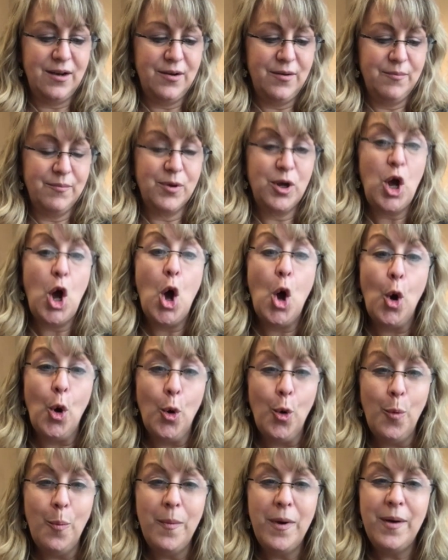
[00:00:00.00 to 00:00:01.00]

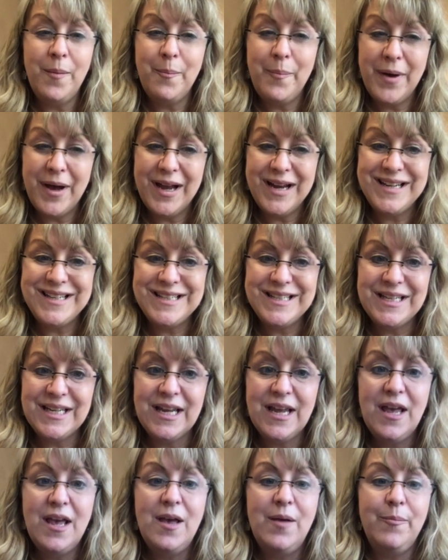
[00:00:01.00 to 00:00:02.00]
comb binding,
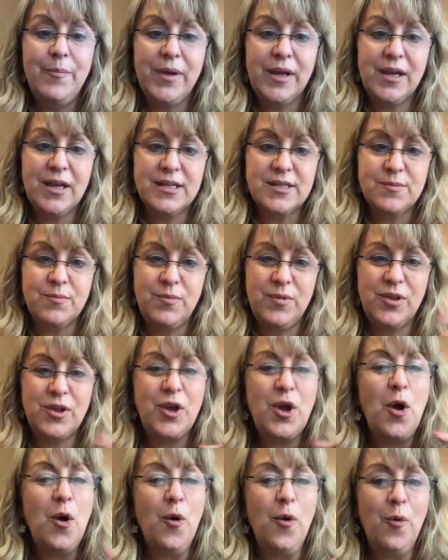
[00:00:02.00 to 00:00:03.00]
because with
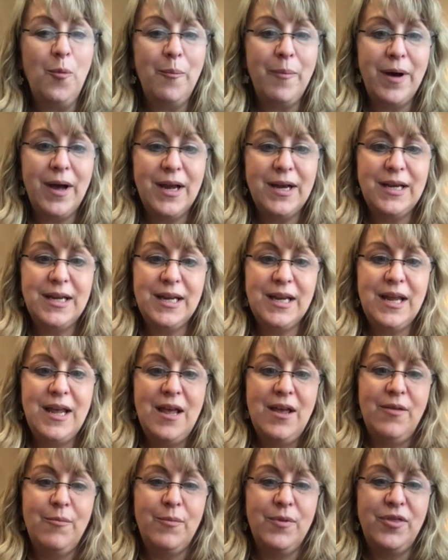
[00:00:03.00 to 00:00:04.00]
comb binding,
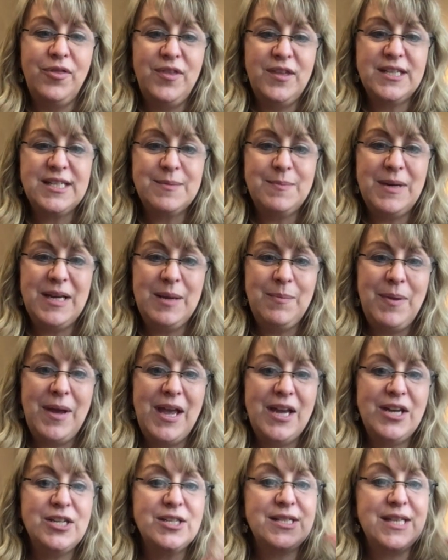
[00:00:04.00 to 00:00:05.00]
with this many
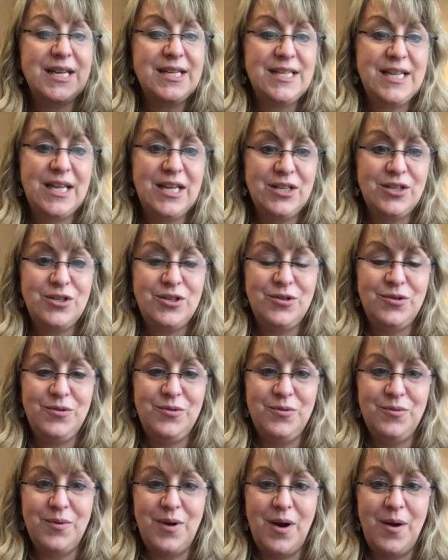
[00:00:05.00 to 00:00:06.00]
pages, they tend
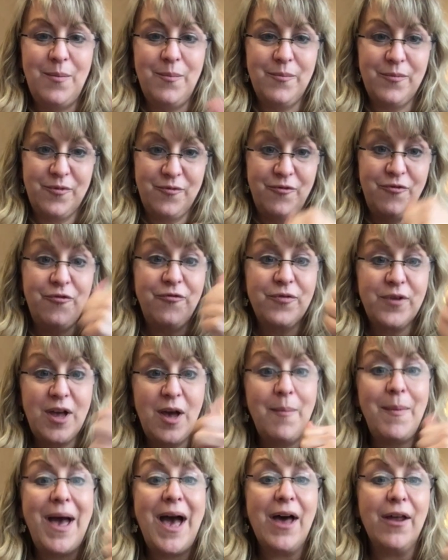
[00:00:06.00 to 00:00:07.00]
to
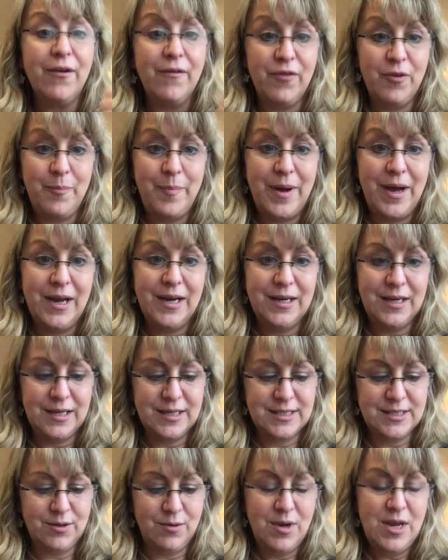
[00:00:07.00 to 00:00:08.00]
come out of the binding.
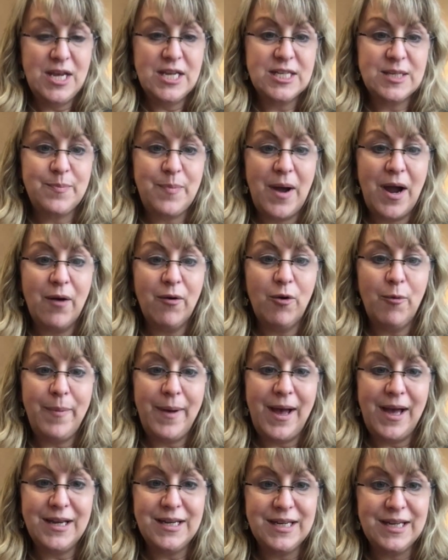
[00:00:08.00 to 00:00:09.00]
So spiral
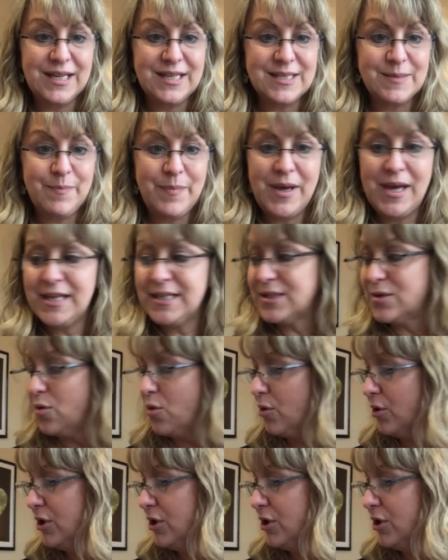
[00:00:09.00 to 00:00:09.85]
binding is best, or you